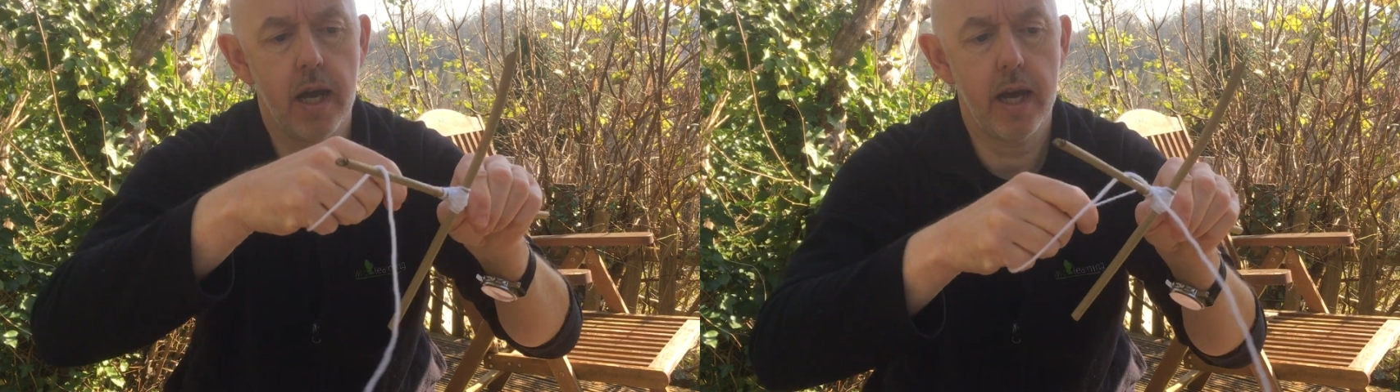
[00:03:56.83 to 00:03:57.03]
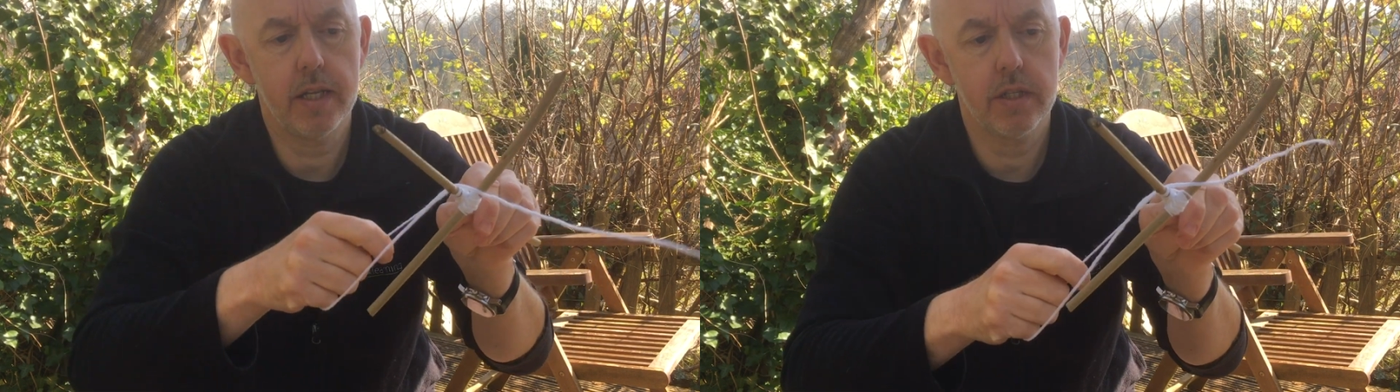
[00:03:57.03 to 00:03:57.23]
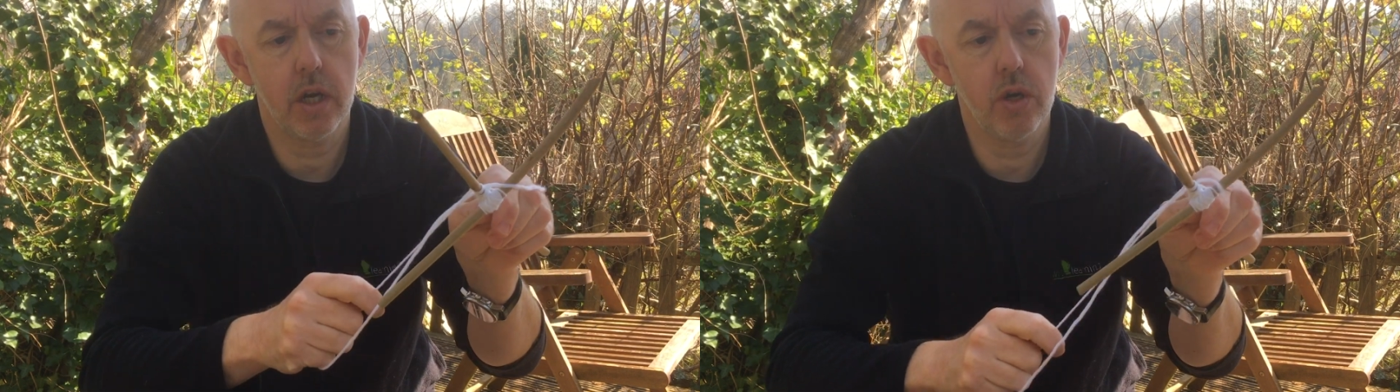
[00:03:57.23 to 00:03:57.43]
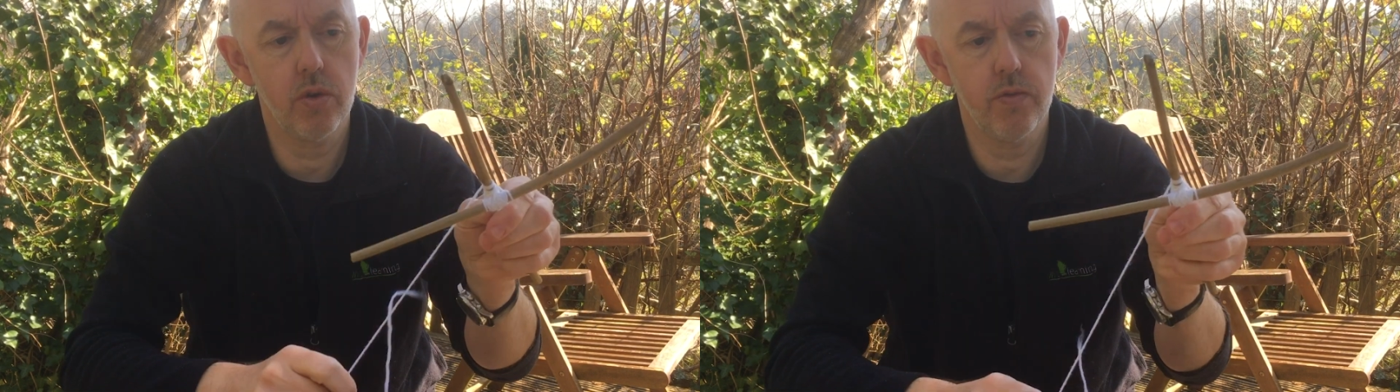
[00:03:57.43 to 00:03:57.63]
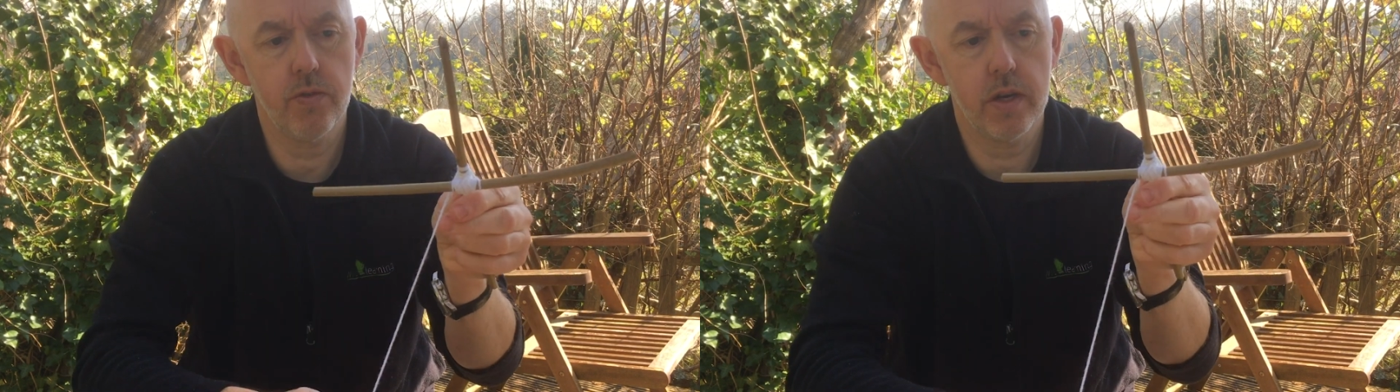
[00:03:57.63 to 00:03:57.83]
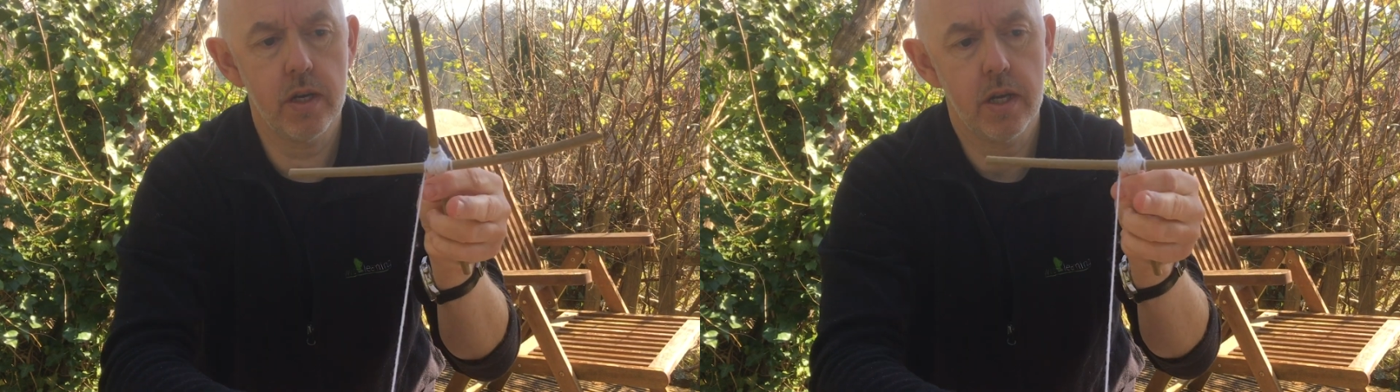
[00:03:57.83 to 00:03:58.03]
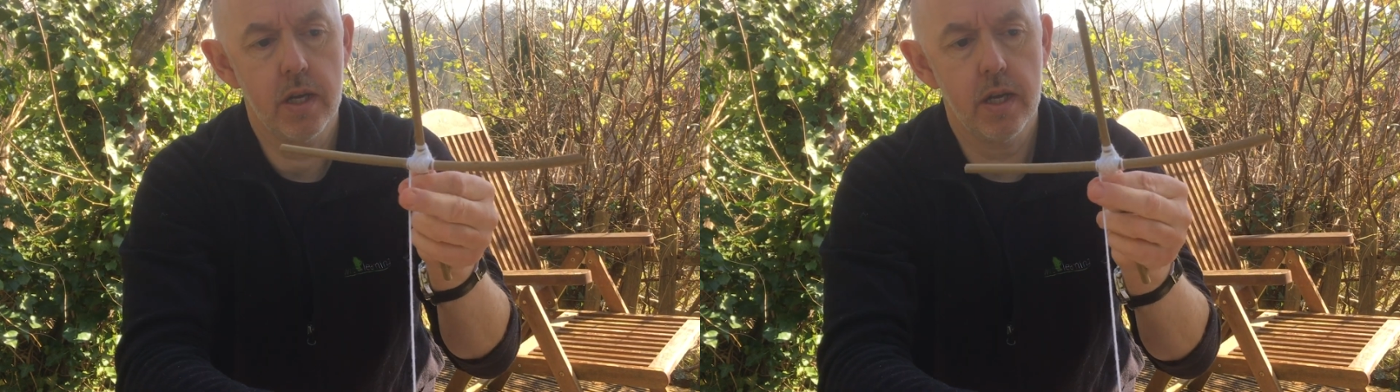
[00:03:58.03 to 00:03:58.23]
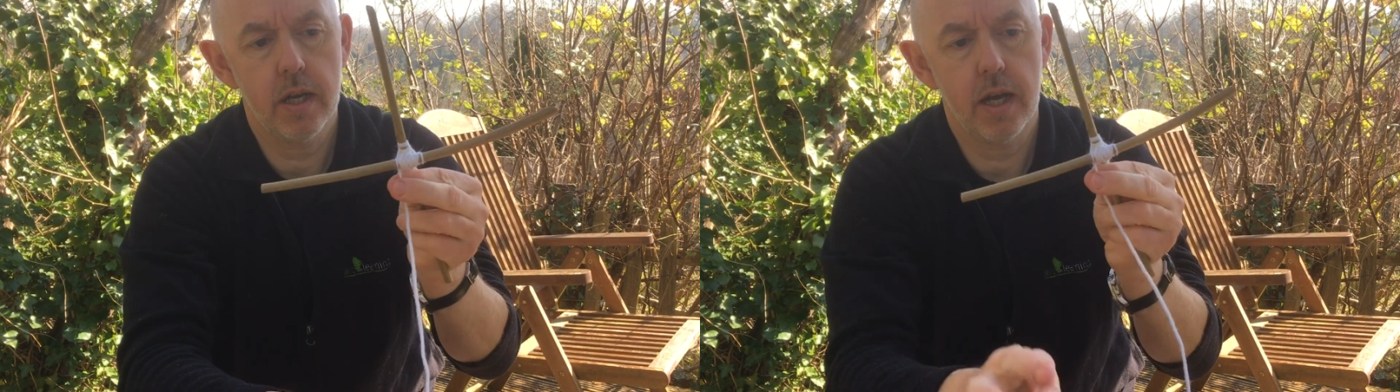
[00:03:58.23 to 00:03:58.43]
and over
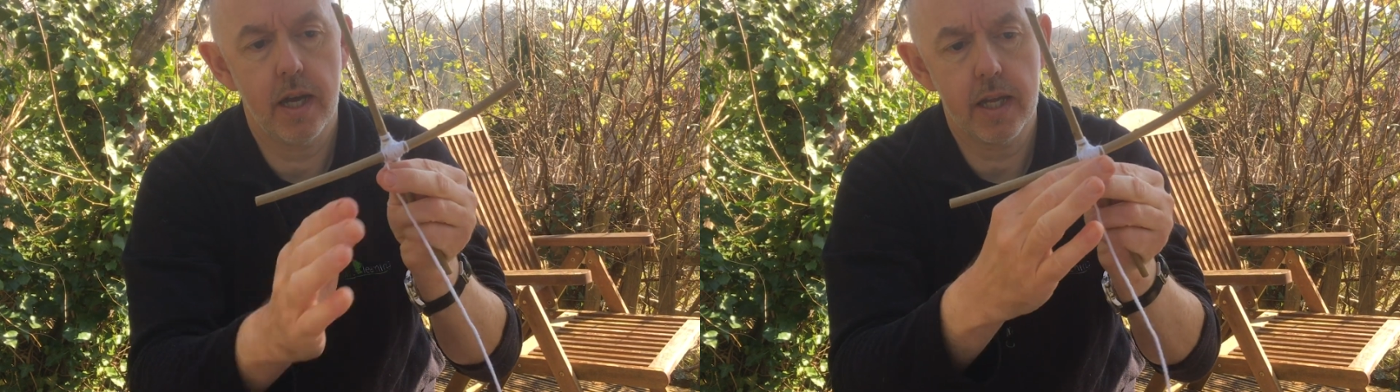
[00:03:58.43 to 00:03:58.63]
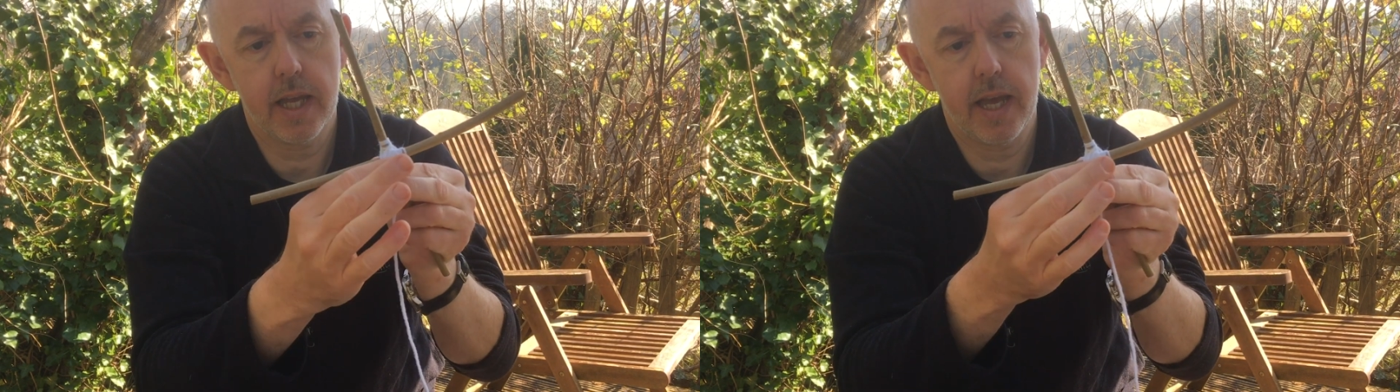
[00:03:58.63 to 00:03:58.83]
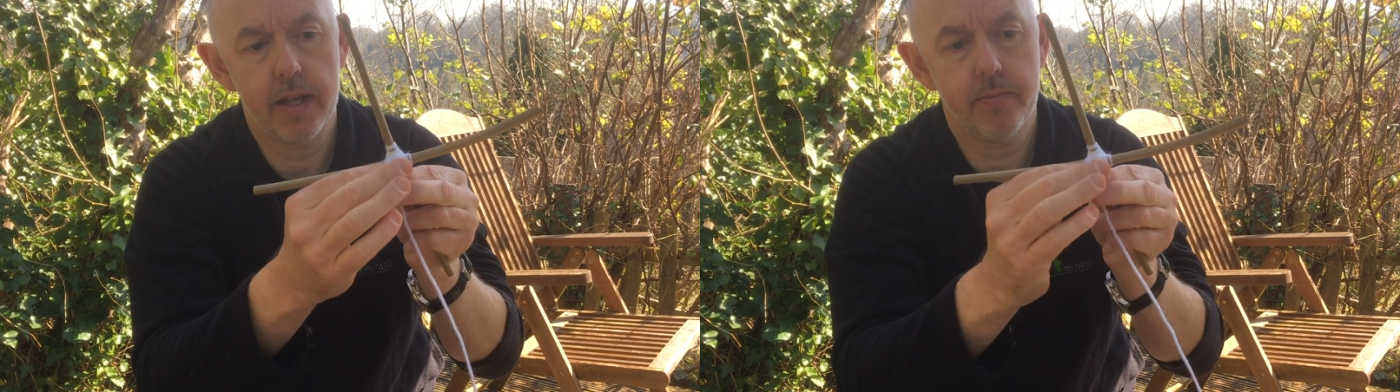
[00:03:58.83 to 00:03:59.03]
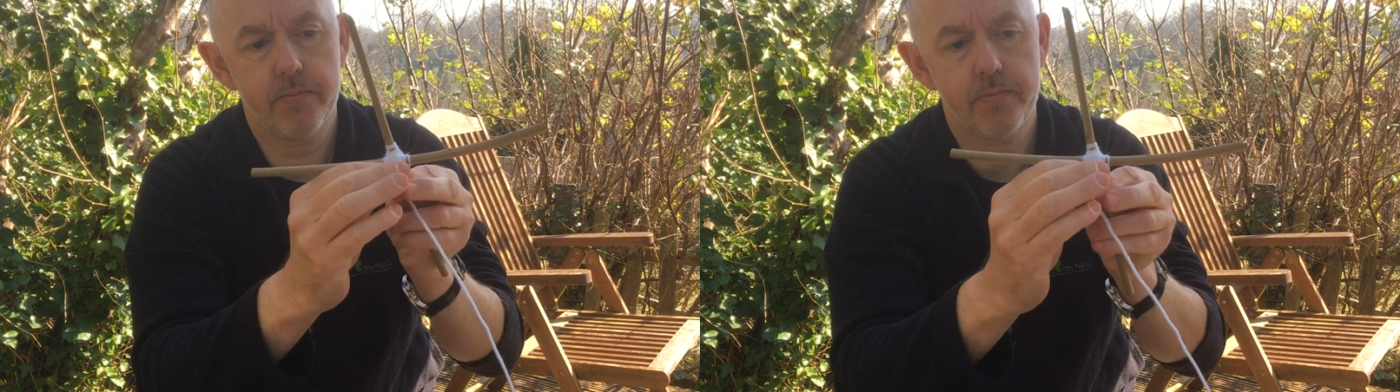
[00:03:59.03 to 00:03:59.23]
again.